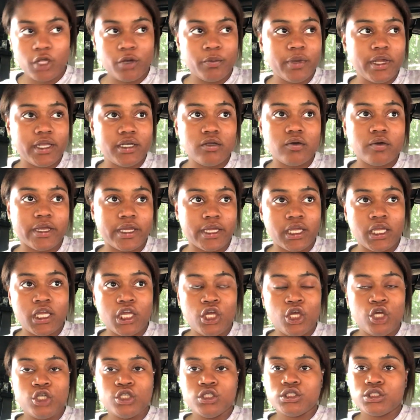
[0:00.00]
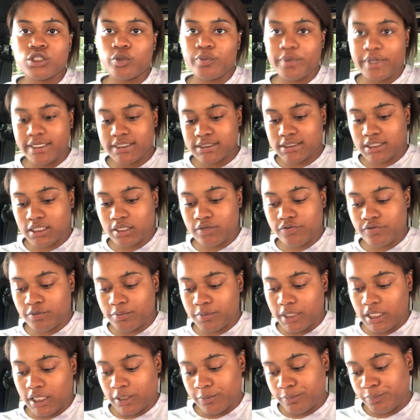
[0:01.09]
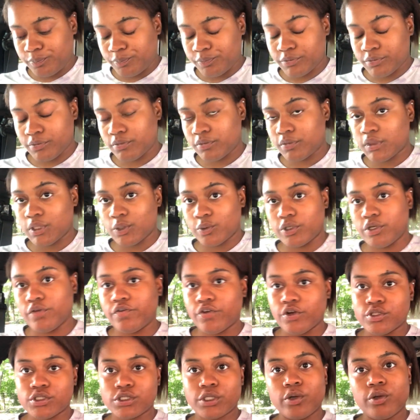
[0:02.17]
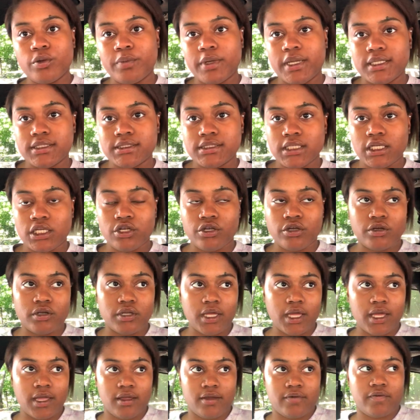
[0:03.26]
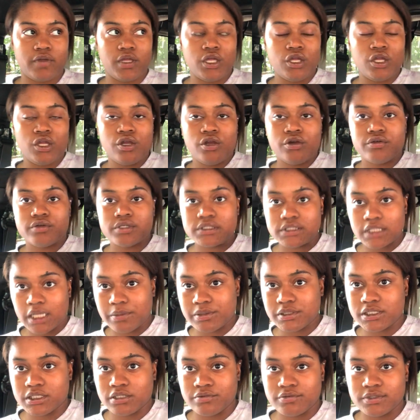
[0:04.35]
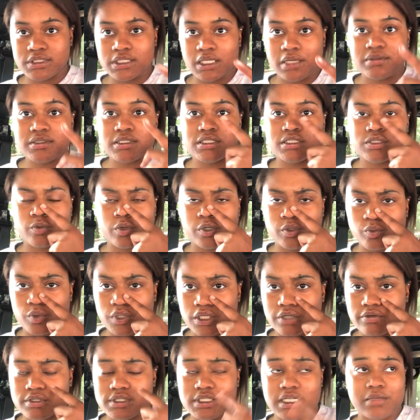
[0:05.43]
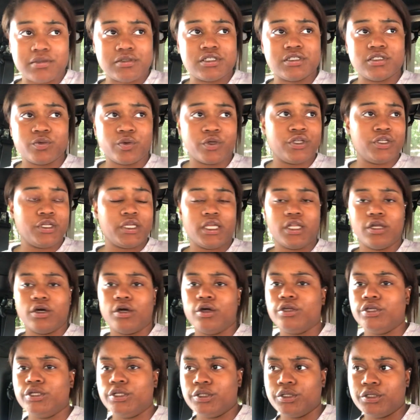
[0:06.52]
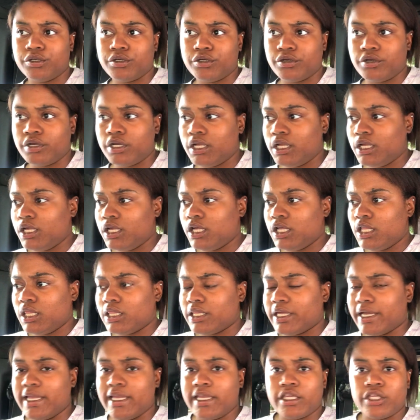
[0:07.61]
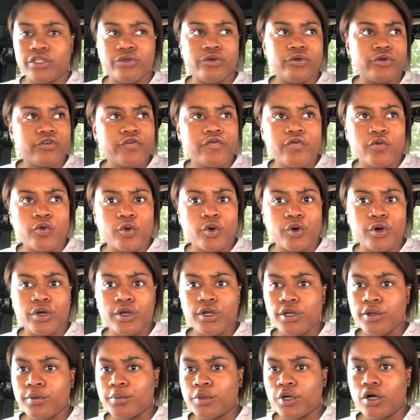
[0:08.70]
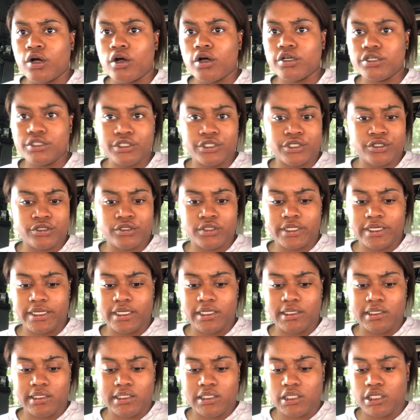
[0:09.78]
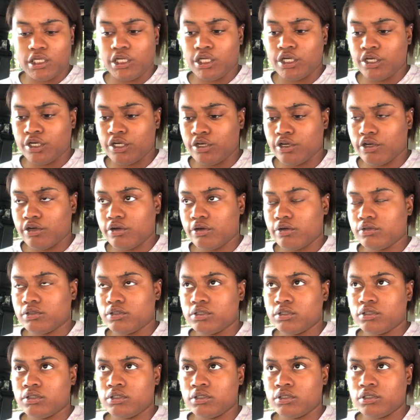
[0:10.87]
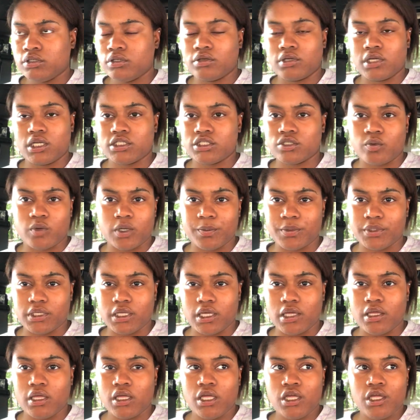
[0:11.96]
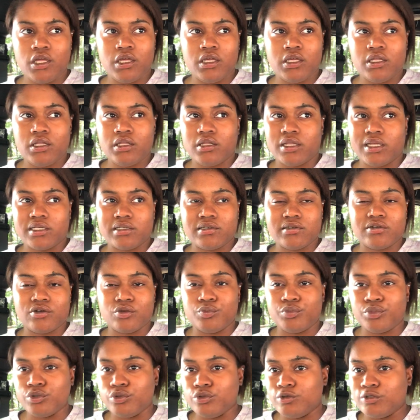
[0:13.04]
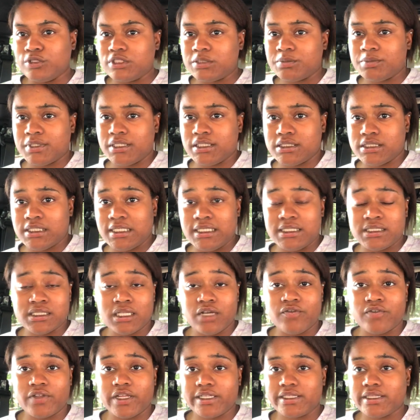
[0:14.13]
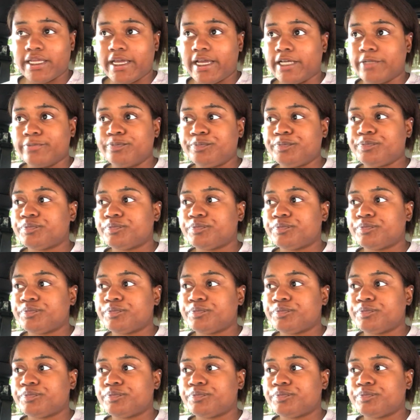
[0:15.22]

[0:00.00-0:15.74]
But anyway, so basic for me, when you first go to basic, you're gonna have reception's 1 week. Reception's where you get all your like uniform, all your like gear. You don't get your weapon yet, like, you know, boots, PT, stuff like that.